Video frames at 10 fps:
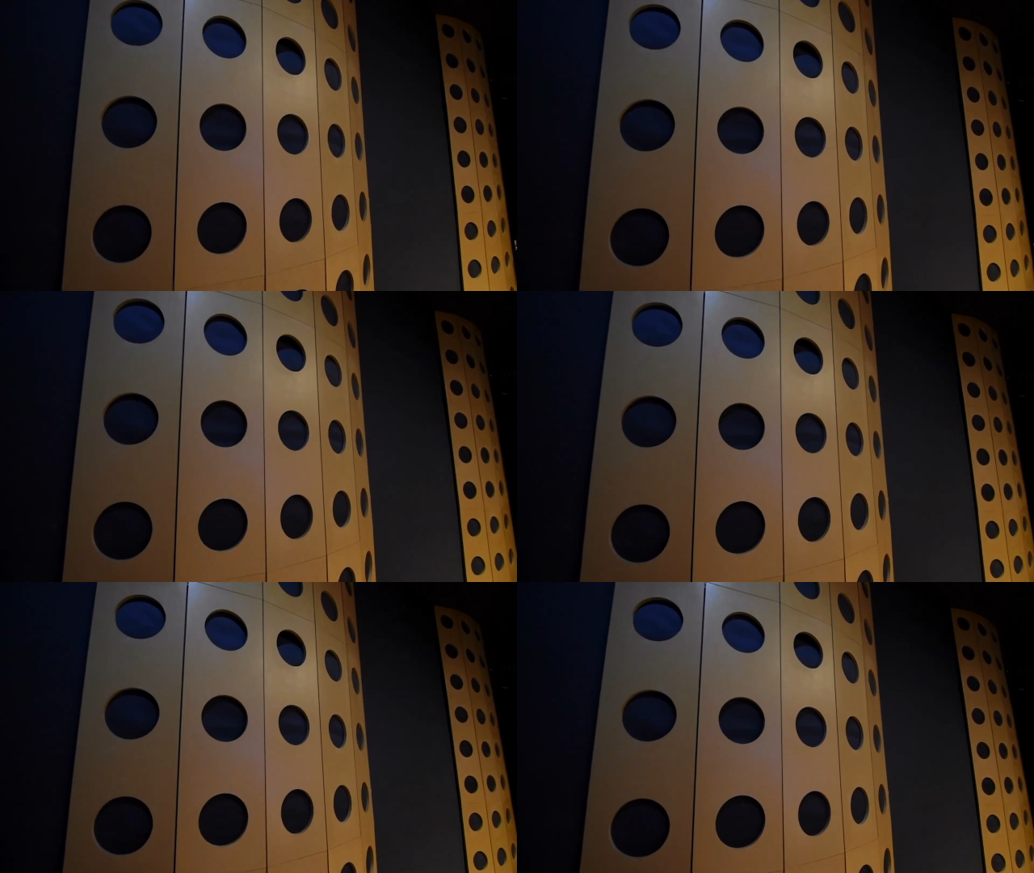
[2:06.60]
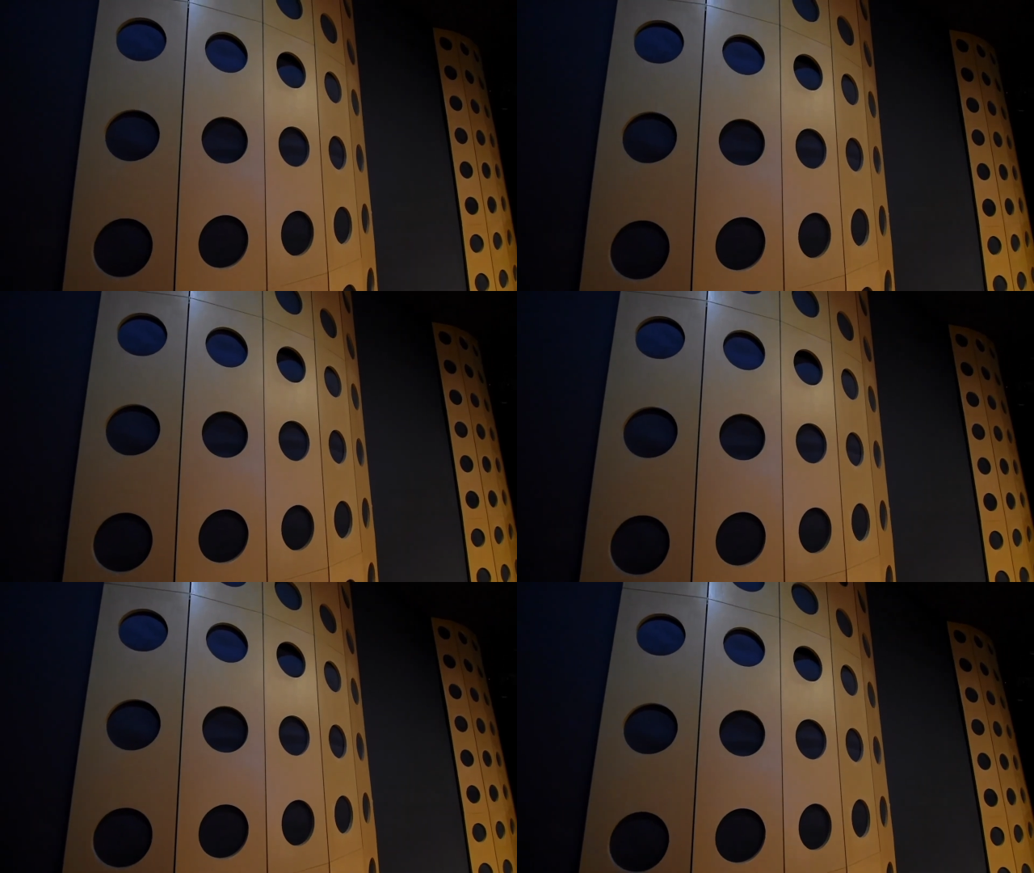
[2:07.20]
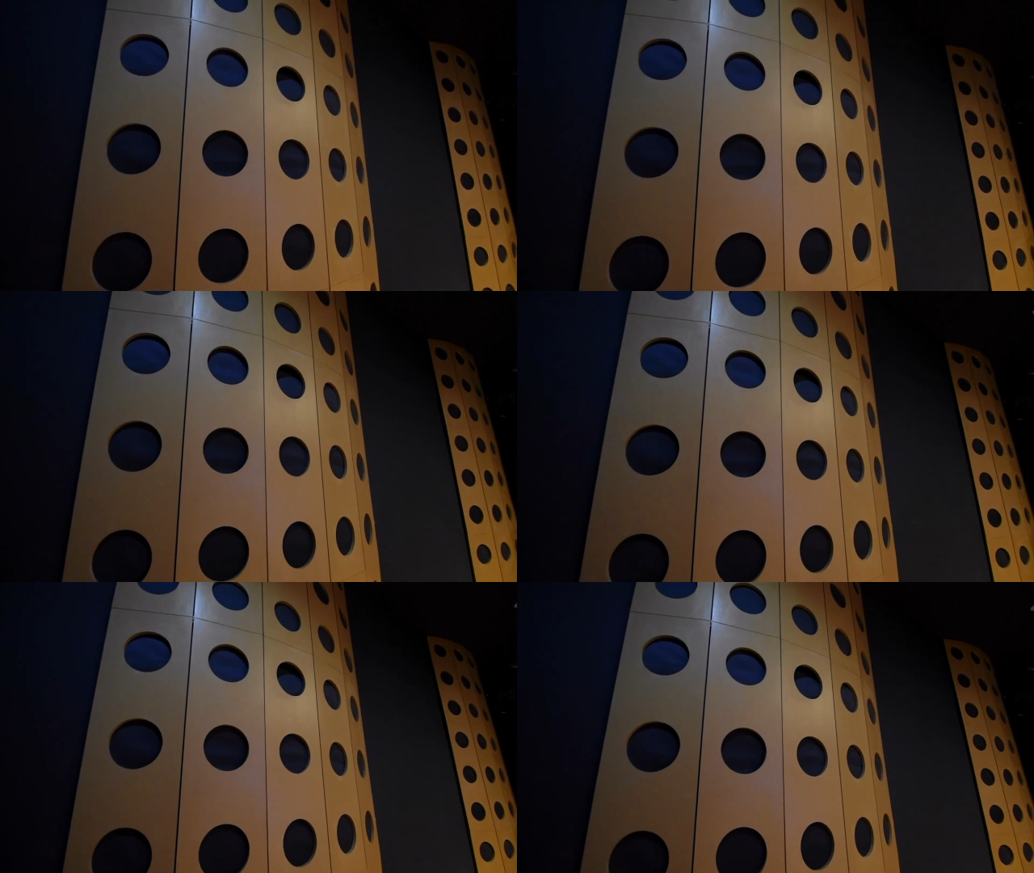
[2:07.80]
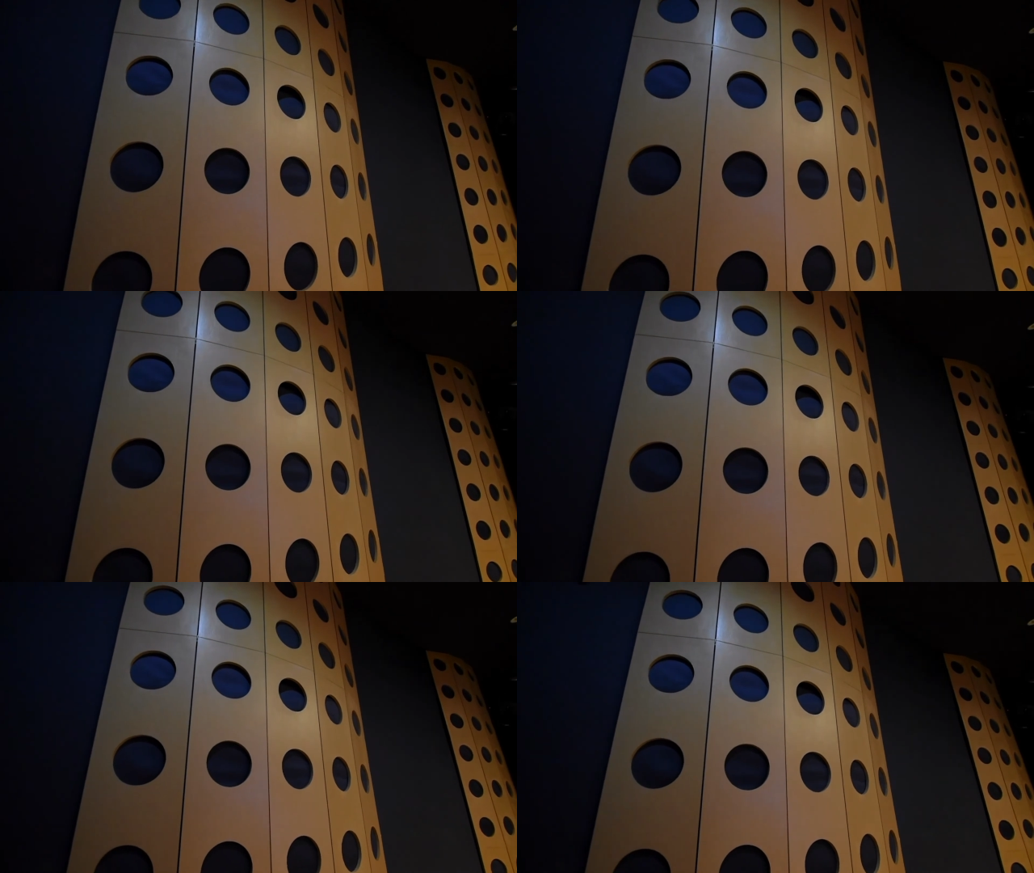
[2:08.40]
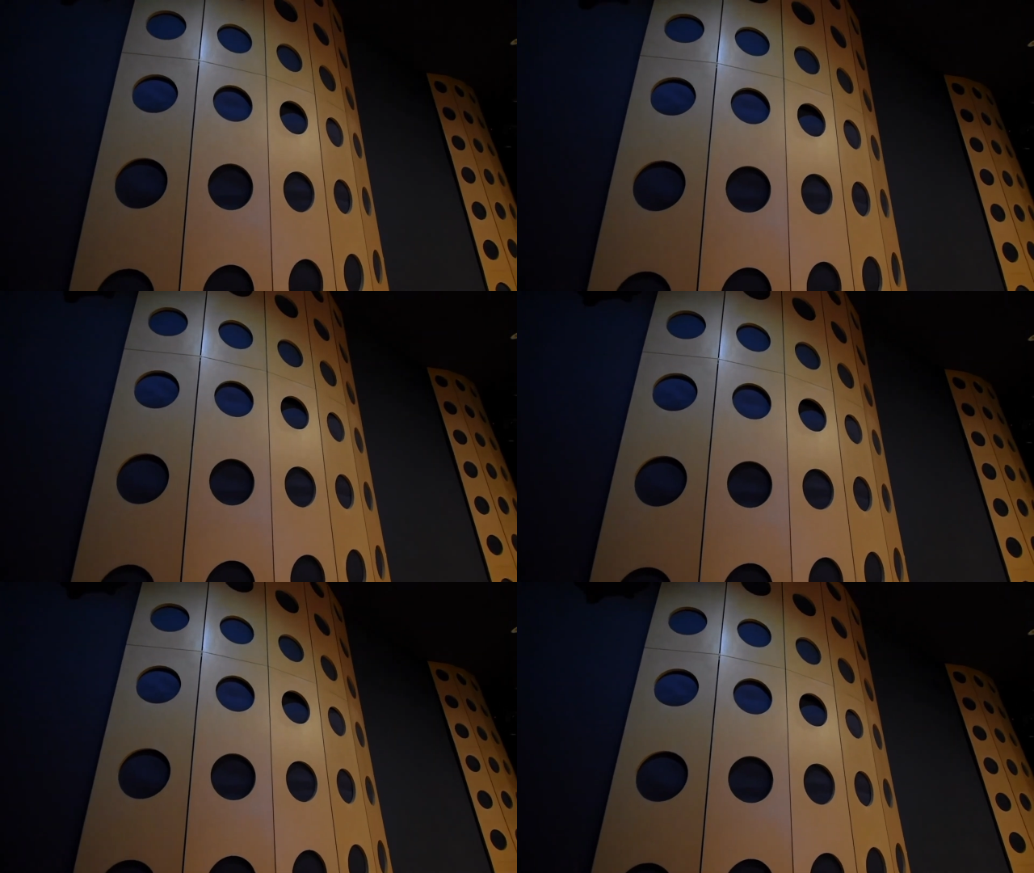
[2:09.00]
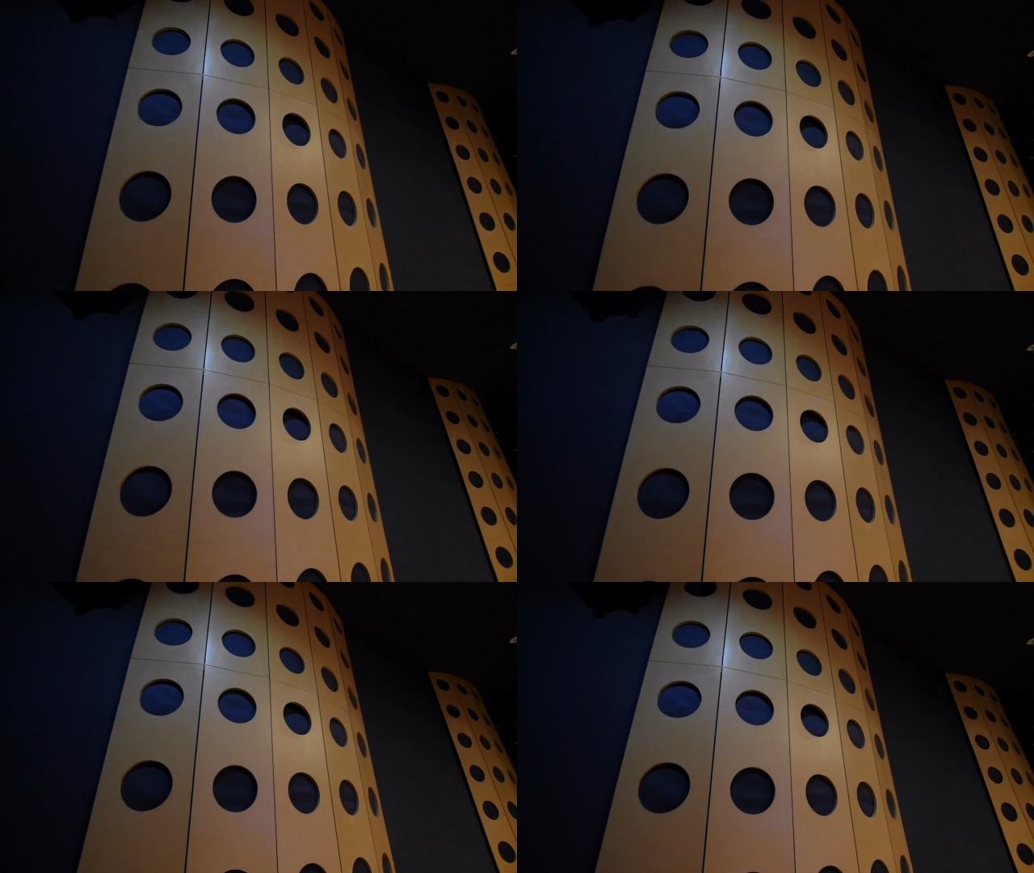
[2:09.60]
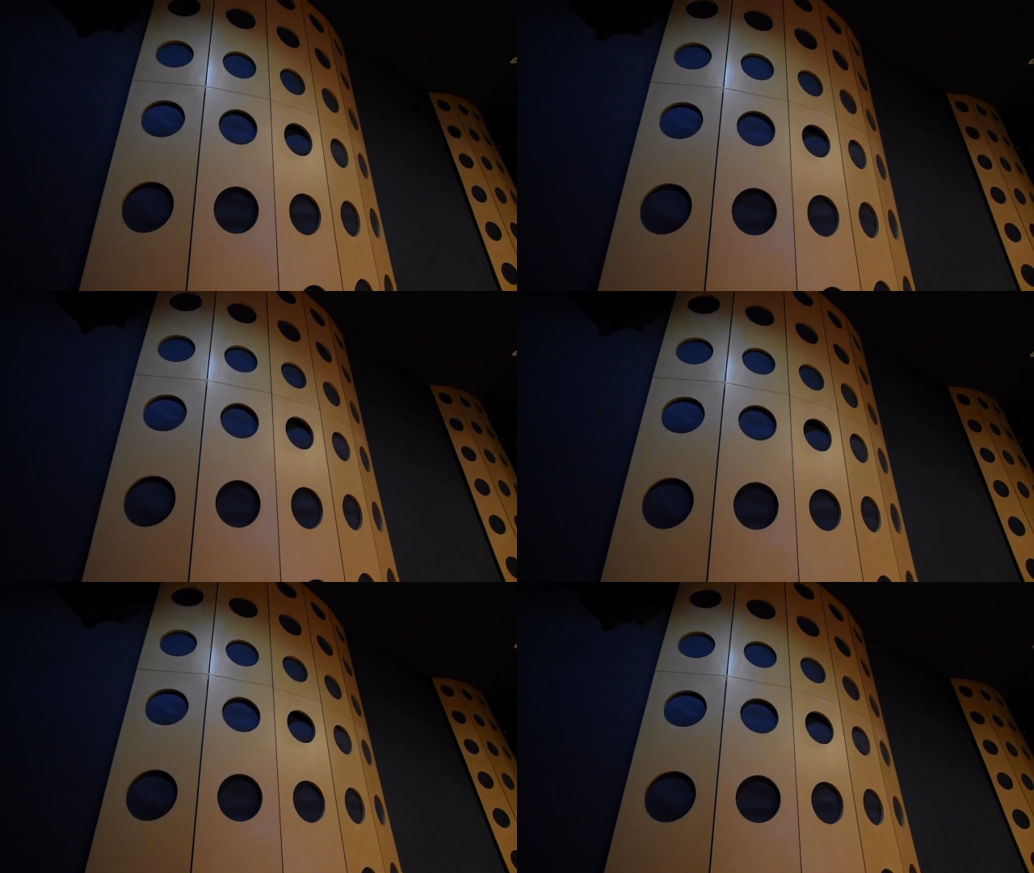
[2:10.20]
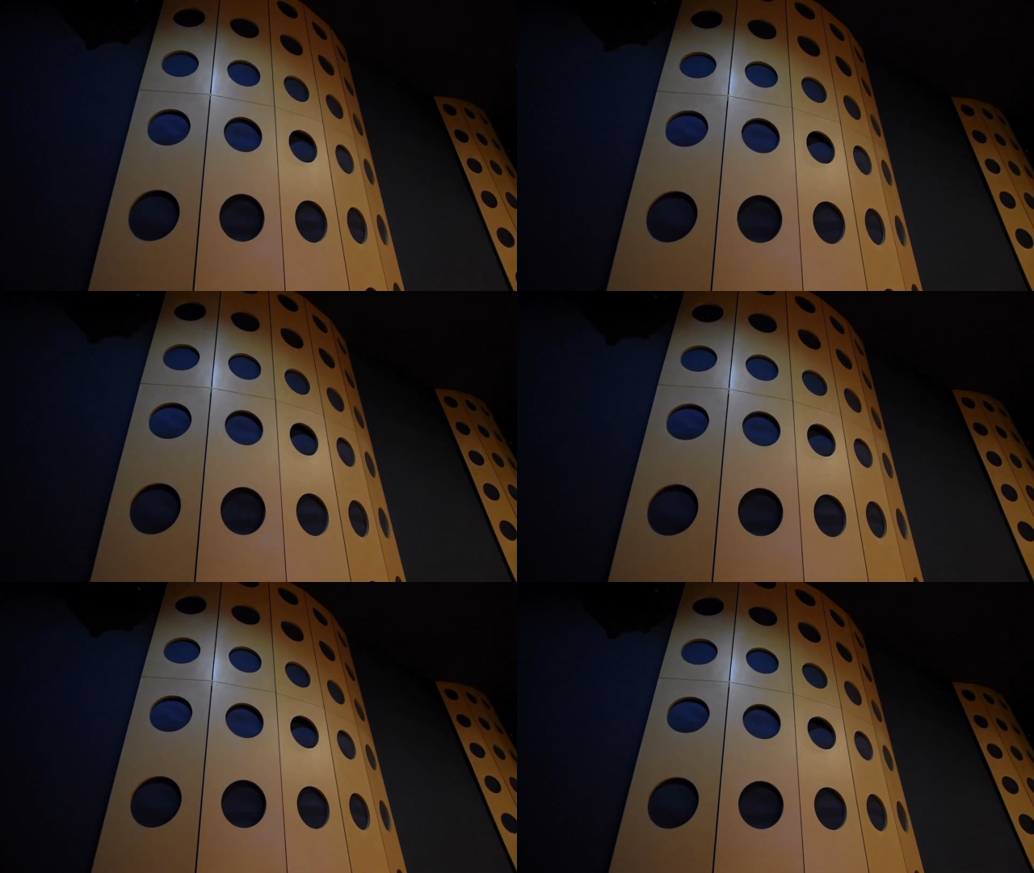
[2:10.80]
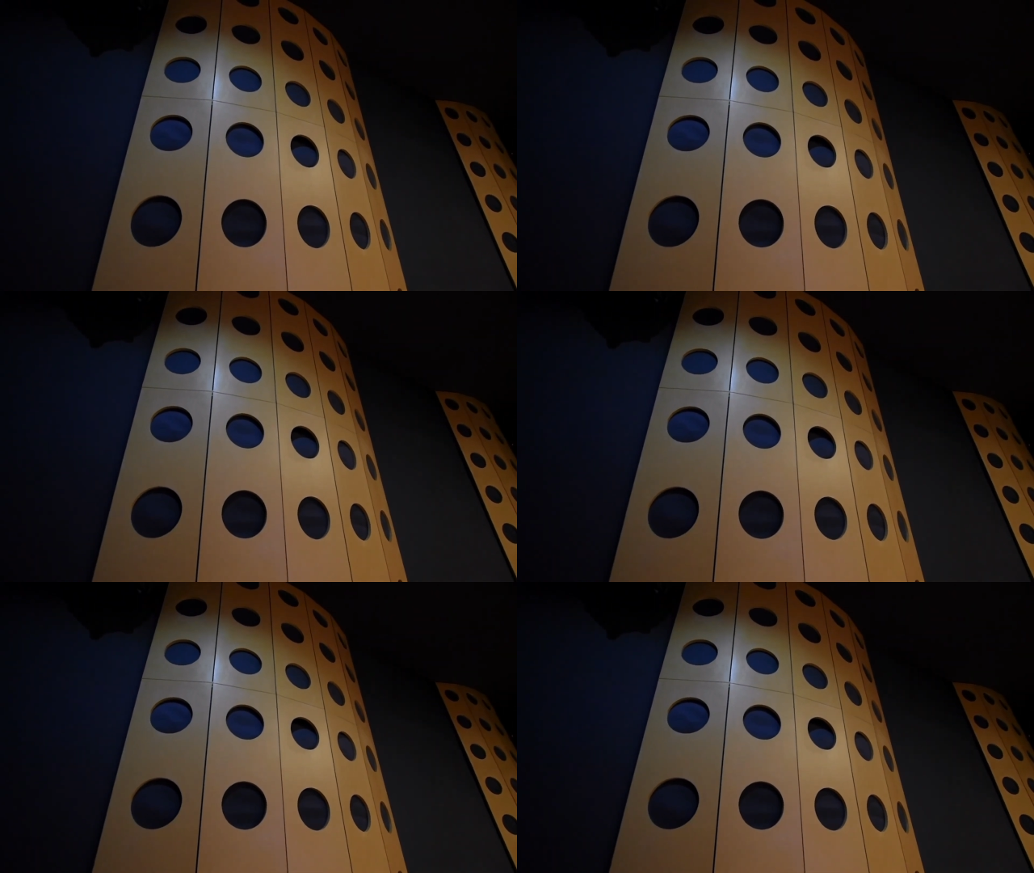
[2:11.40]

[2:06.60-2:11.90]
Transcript: No face is visible, so there are no lips to read.